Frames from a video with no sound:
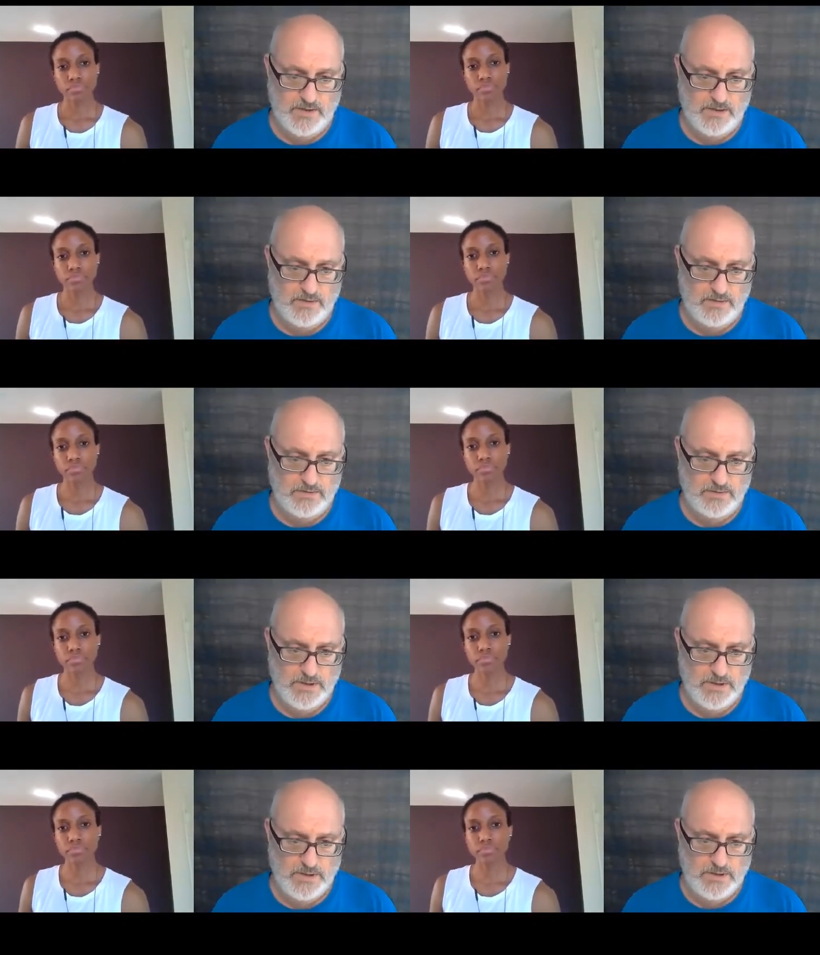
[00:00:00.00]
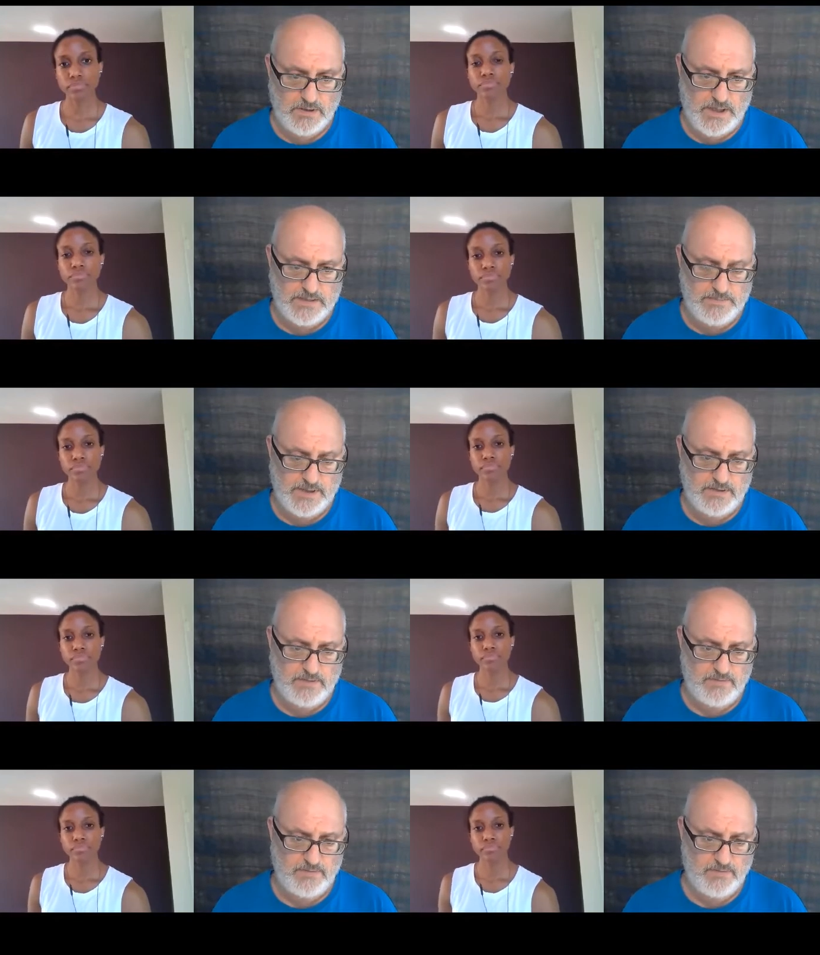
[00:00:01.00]
Speaker 1: that whole aspect
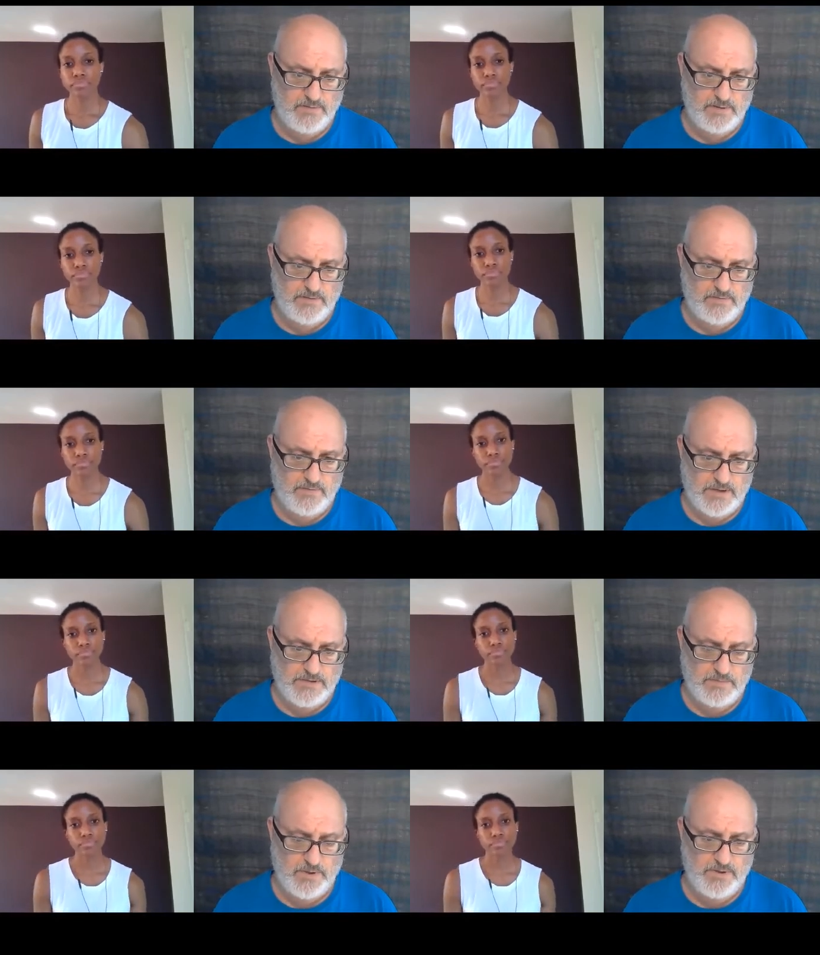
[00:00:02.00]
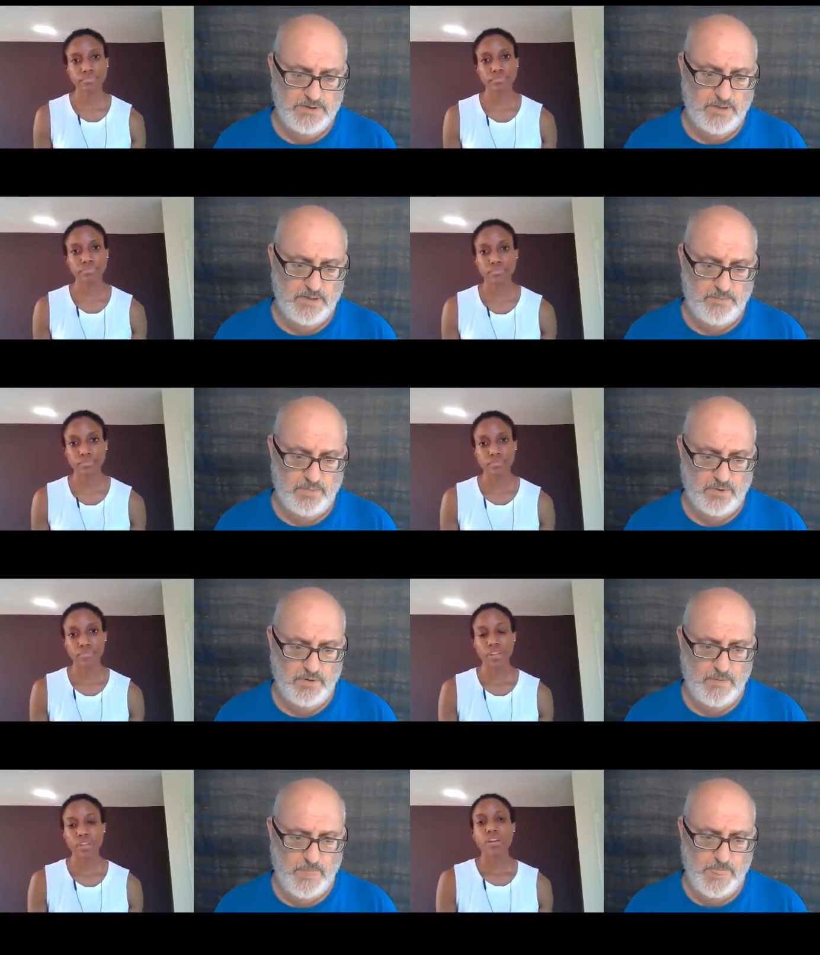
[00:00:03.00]
of, of entrepreneurship or
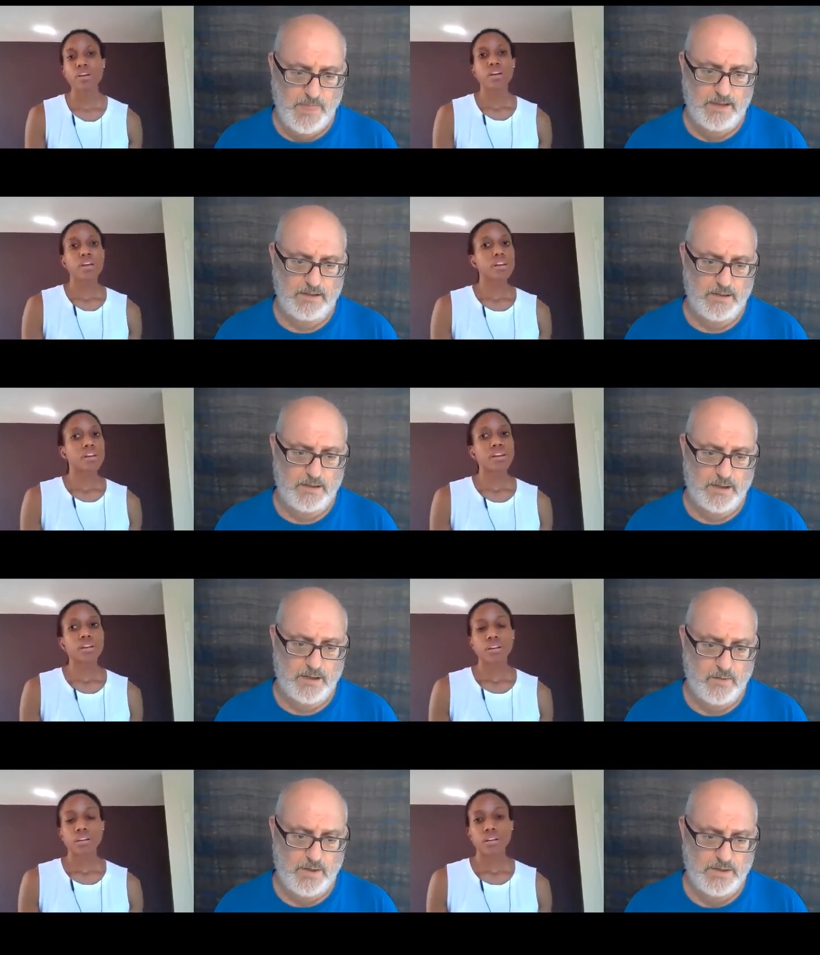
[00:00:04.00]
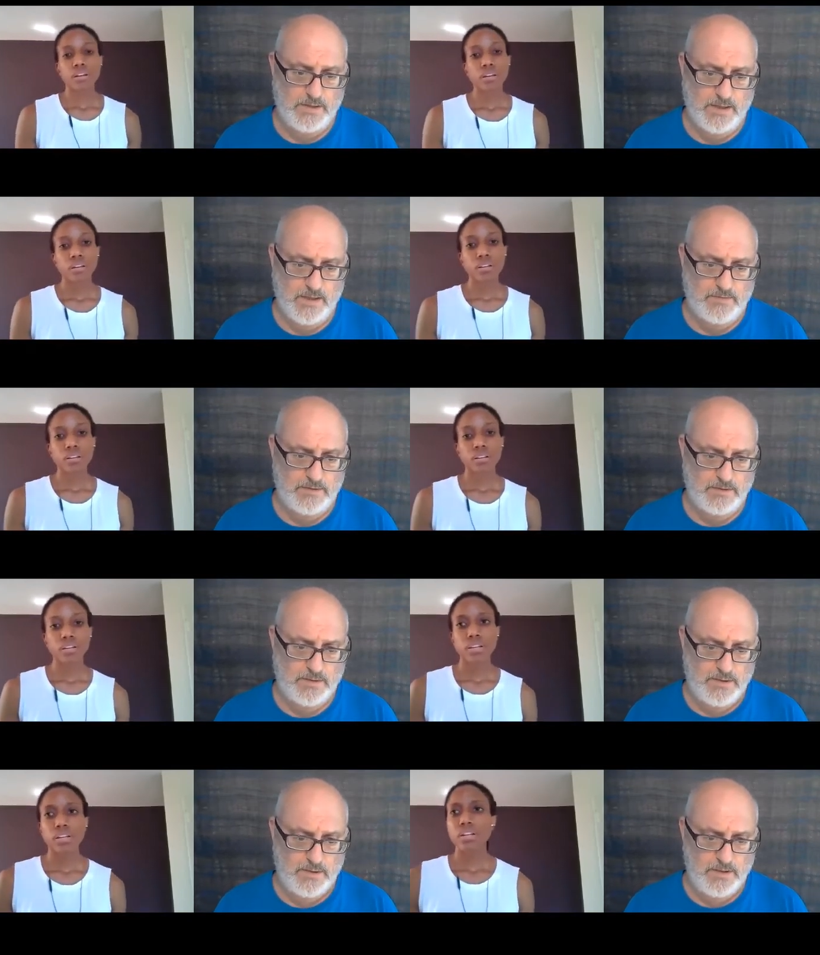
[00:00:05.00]
not, not quite at that level?
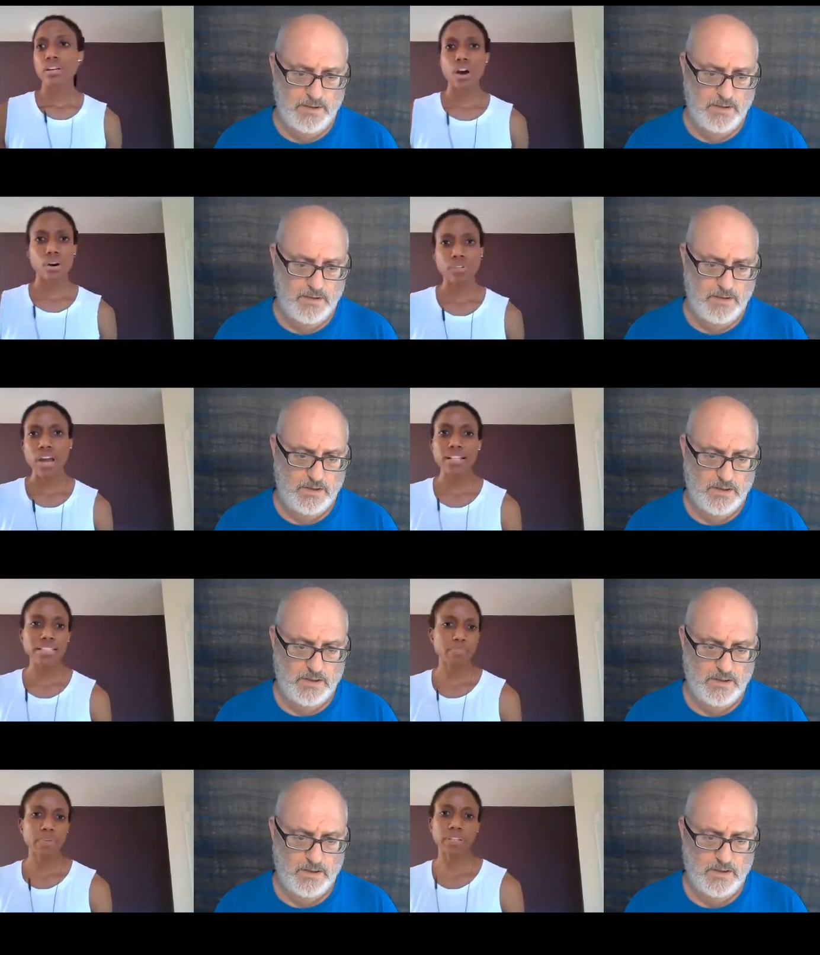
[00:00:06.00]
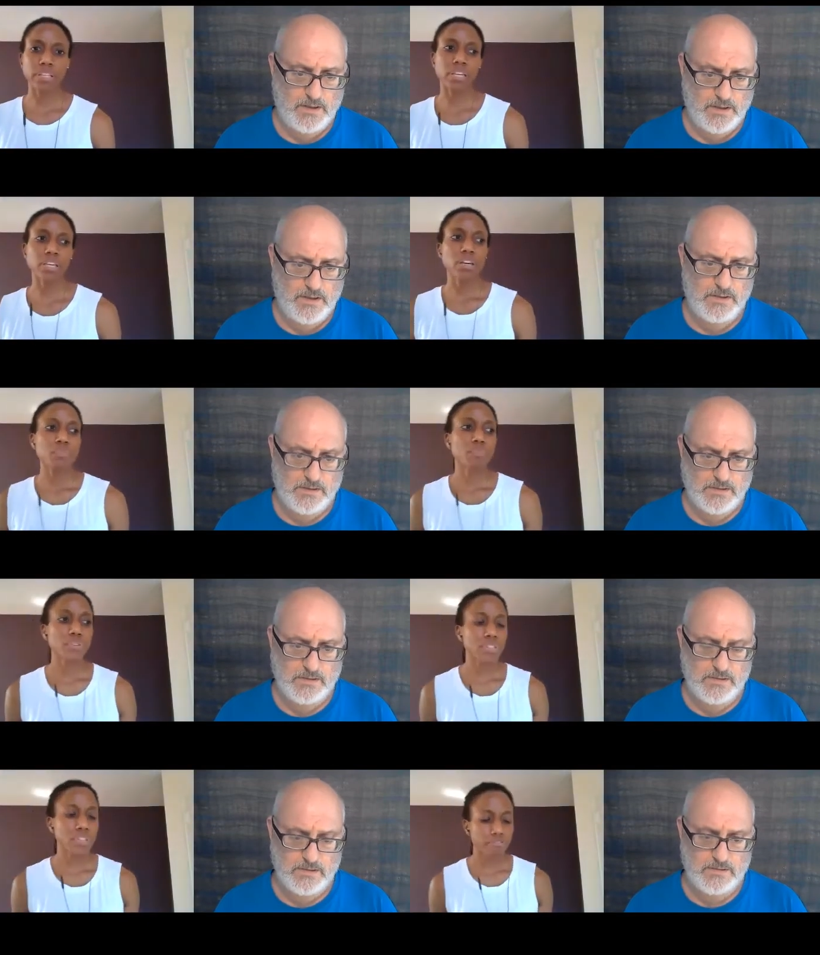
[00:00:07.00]
Speaker 2: No, not typically.
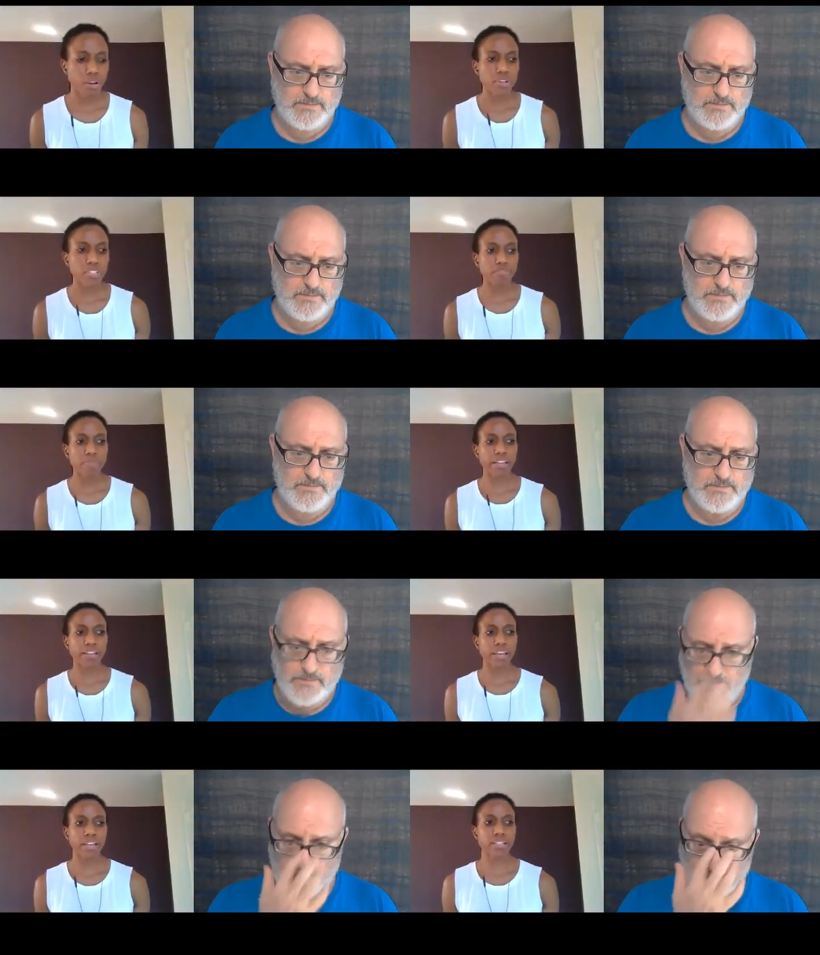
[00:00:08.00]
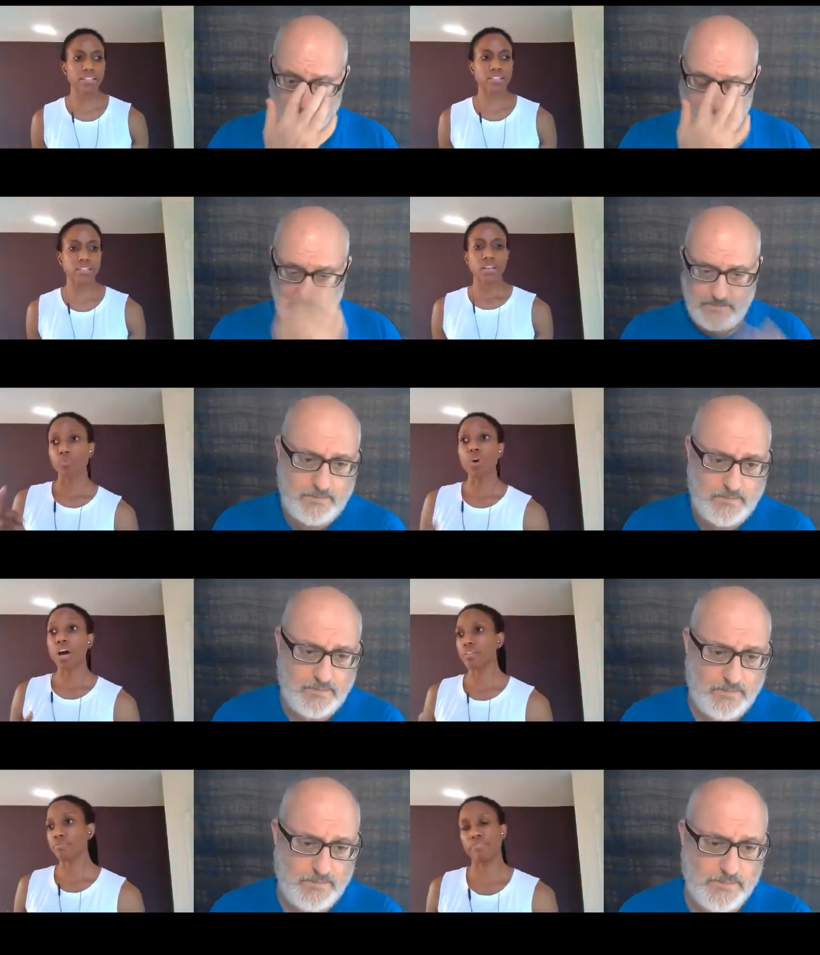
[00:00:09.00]
Most of, most of my clients,
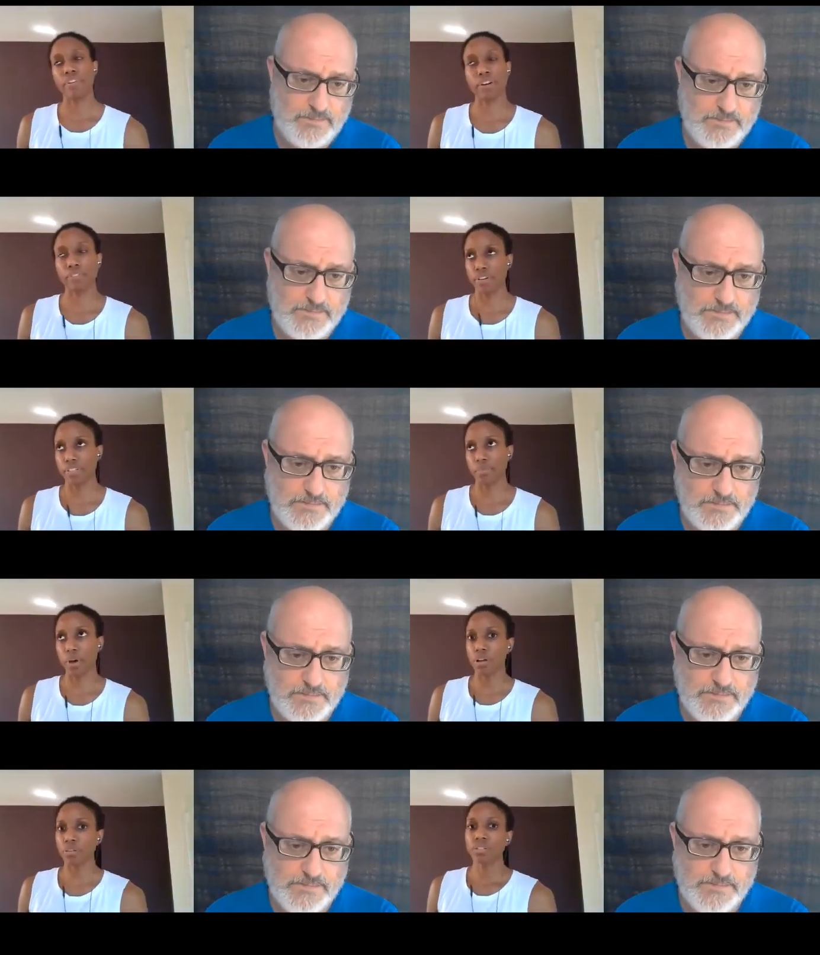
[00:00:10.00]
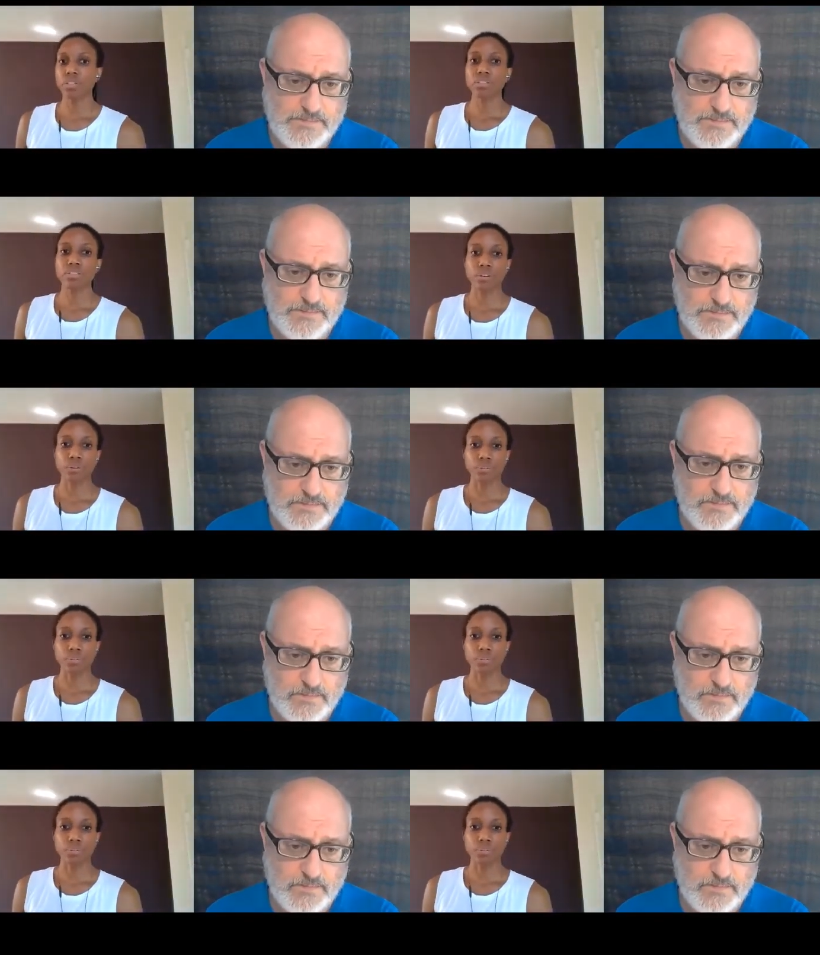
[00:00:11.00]
one, very, very small so